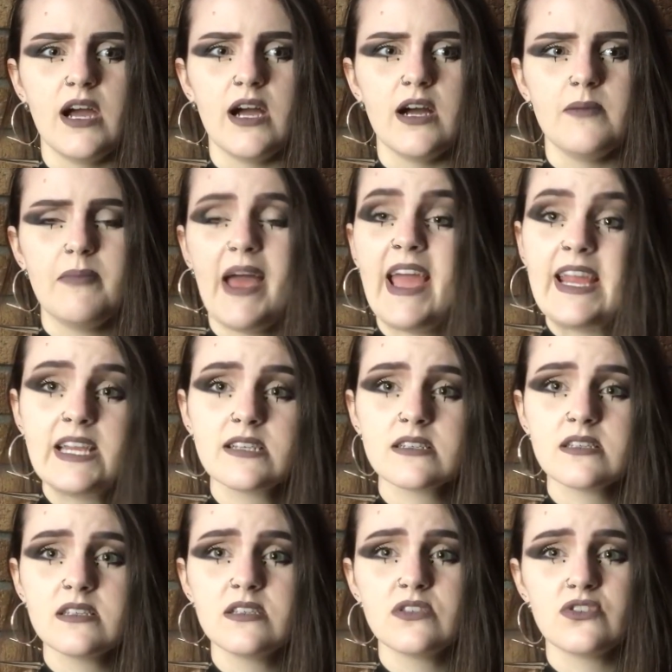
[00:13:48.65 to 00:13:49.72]
paint,
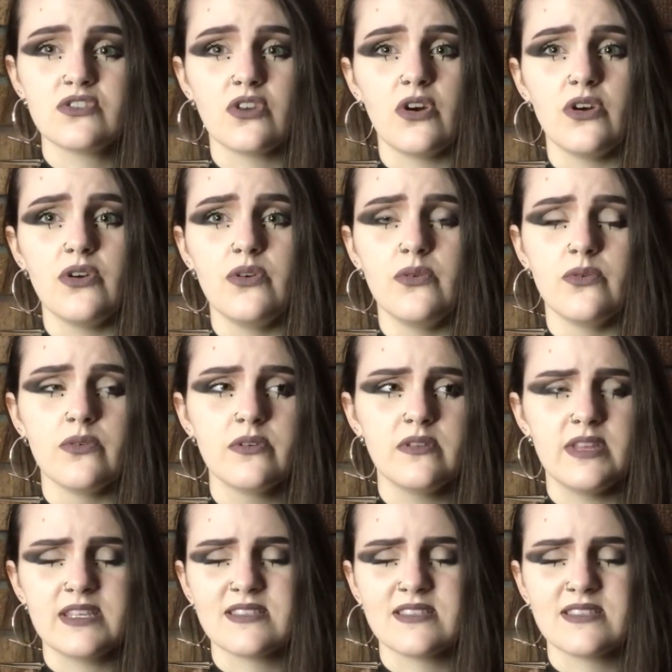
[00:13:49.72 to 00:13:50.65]
so that's